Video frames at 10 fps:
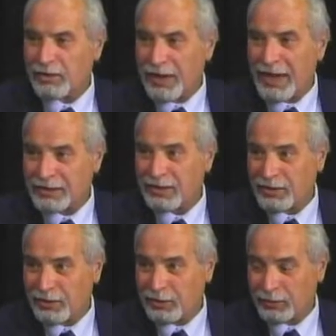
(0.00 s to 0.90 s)
asking
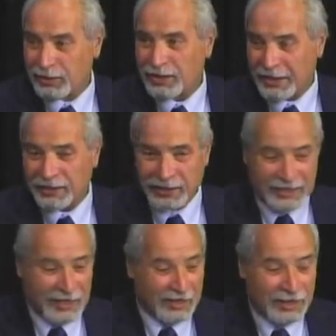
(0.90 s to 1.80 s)
you the title
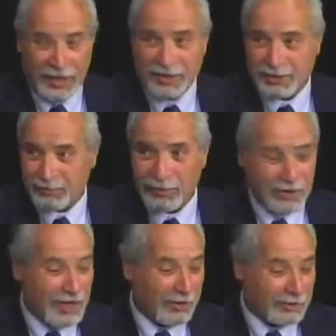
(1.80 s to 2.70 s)
again, I actually wrote it
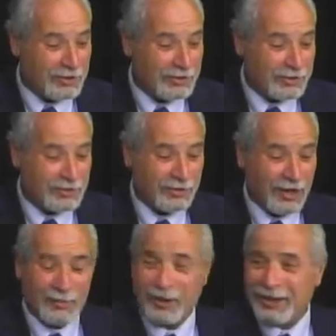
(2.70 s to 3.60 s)
out. So
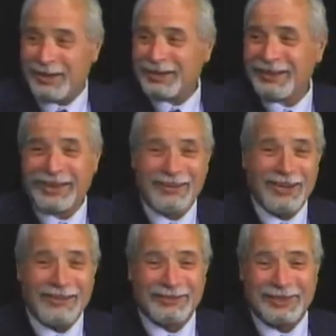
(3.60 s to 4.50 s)
that way I don't
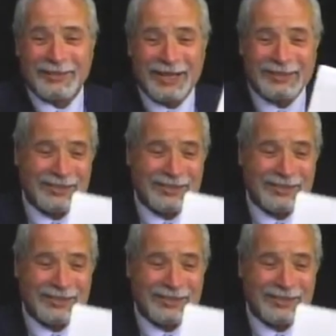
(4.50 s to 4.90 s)
have to keep asking you.